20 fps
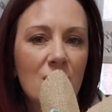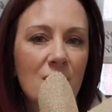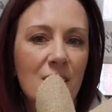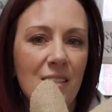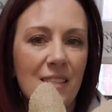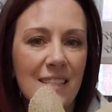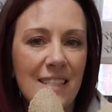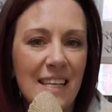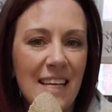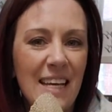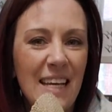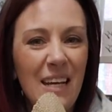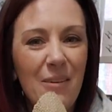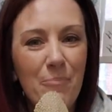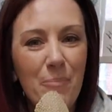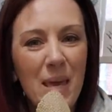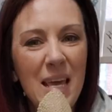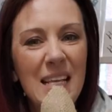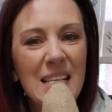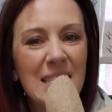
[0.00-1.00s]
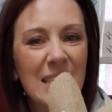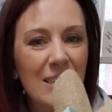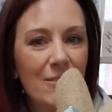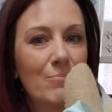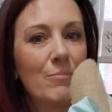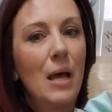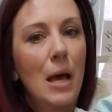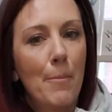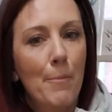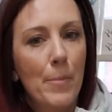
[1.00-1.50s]
this kind of makes it
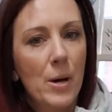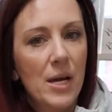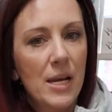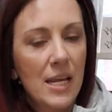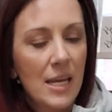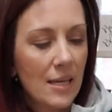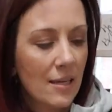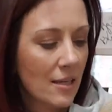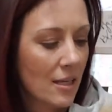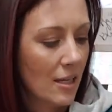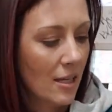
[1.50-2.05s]
a bunny.